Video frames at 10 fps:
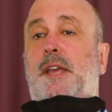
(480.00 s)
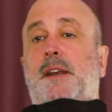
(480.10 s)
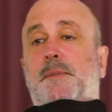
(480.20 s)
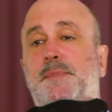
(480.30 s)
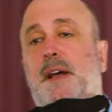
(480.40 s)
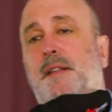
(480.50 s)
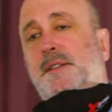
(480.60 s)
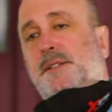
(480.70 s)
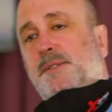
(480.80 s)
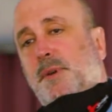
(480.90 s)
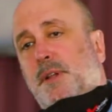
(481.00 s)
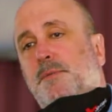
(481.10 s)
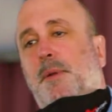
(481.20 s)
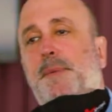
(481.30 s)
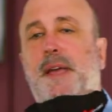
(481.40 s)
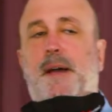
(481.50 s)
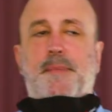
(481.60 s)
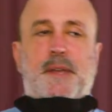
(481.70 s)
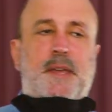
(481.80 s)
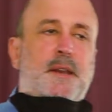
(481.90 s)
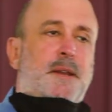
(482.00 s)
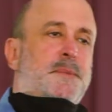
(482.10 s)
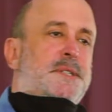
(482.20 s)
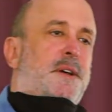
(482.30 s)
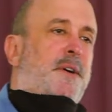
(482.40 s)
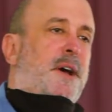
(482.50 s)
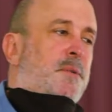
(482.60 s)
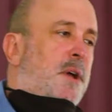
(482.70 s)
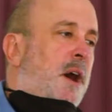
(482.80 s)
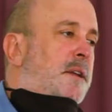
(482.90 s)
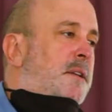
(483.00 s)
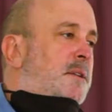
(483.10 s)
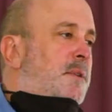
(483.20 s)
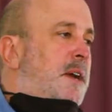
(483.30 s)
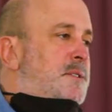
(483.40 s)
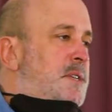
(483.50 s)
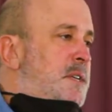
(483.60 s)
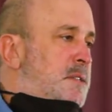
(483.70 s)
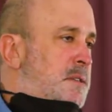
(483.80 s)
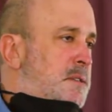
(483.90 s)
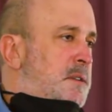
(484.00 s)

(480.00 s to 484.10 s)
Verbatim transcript: kingdoms of this world will become the kingdoms of our God in Christ Jesus.